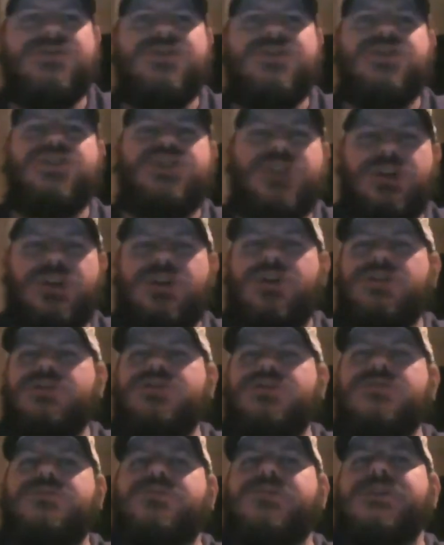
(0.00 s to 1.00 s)
to shit on
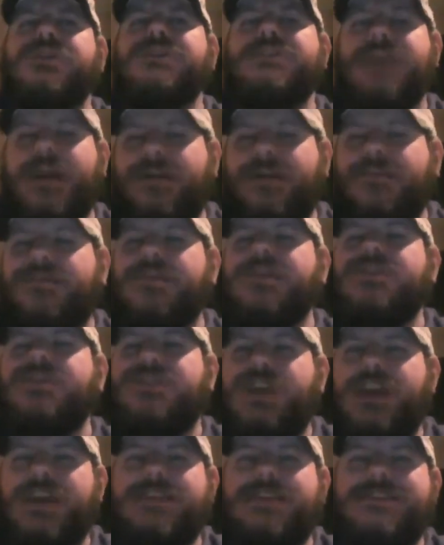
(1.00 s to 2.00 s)
Drew Brees every
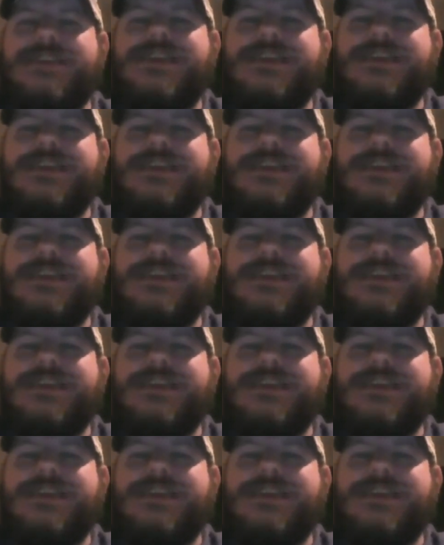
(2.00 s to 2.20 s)
chance he